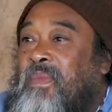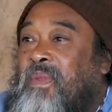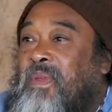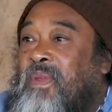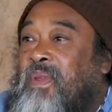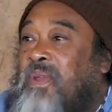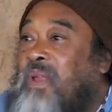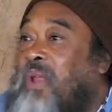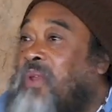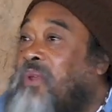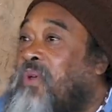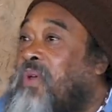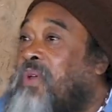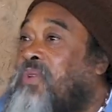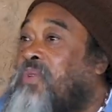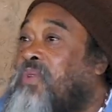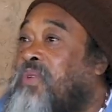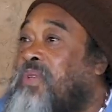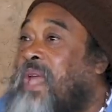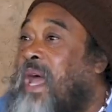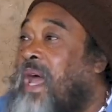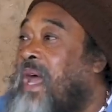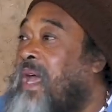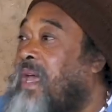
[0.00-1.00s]
You're not going to
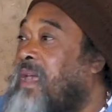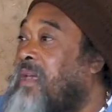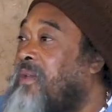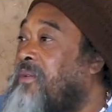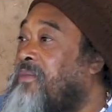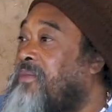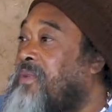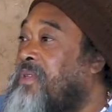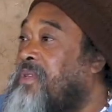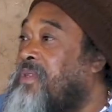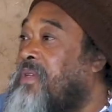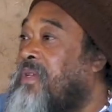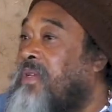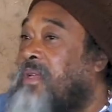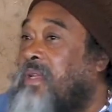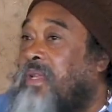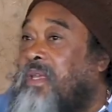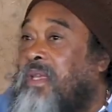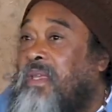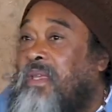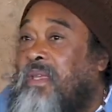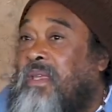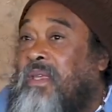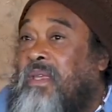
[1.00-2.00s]
die
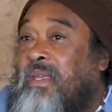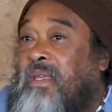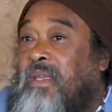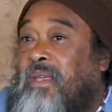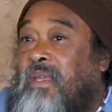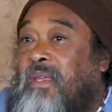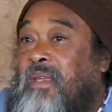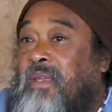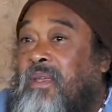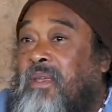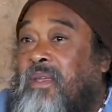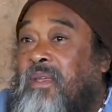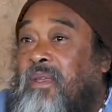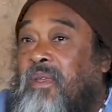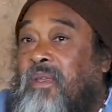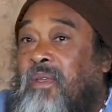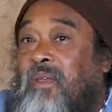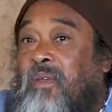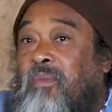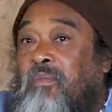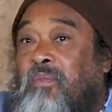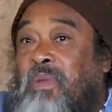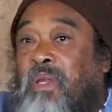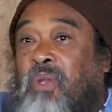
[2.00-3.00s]
physically,
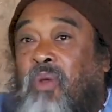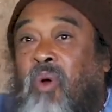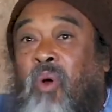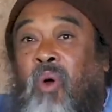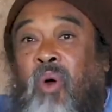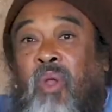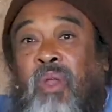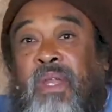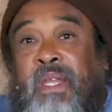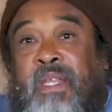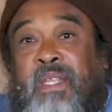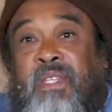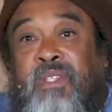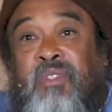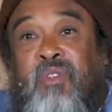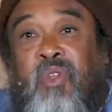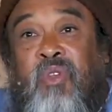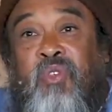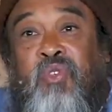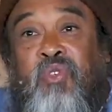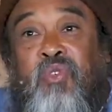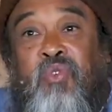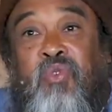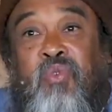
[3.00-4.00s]
but all that is
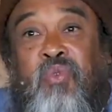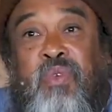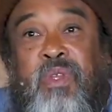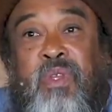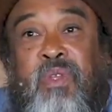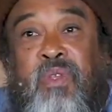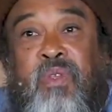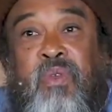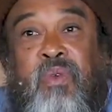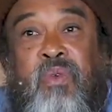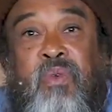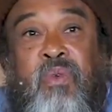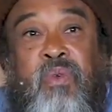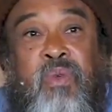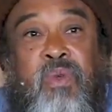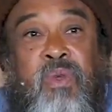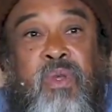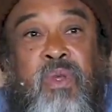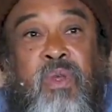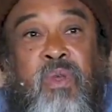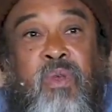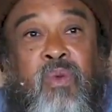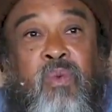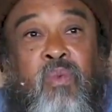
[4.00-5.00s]
not true in you
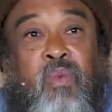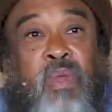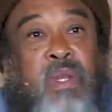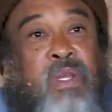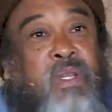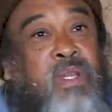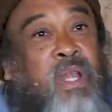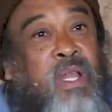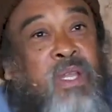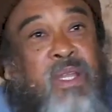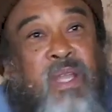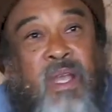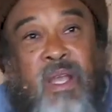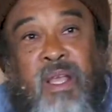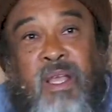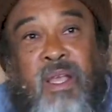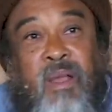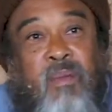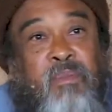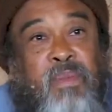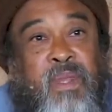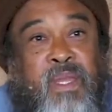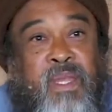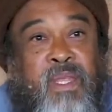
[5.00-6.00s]
will not
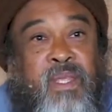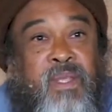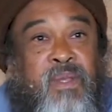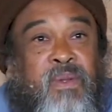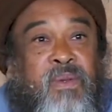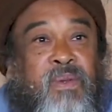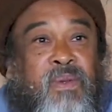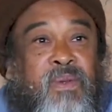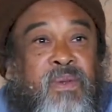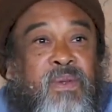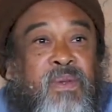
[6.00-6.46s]
accompany you.